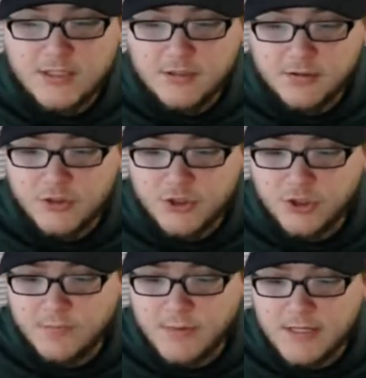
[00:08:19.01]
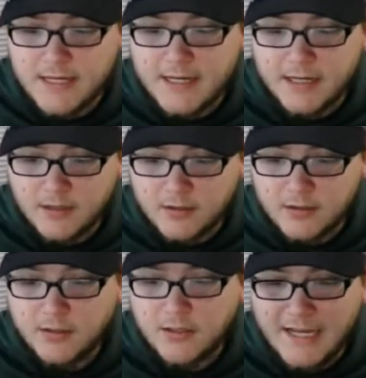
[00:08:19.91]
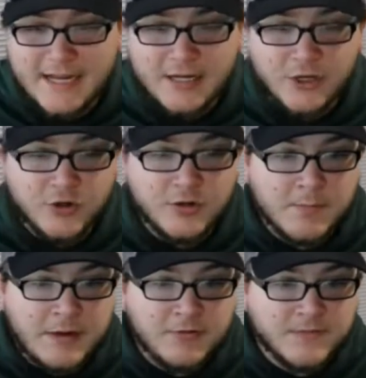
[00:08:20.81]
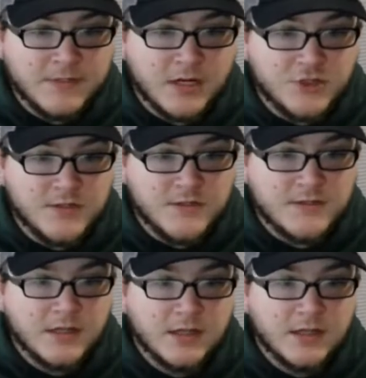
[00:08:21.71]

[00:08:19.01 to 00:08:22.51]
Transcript: Dillon should be getting a good amount of touches.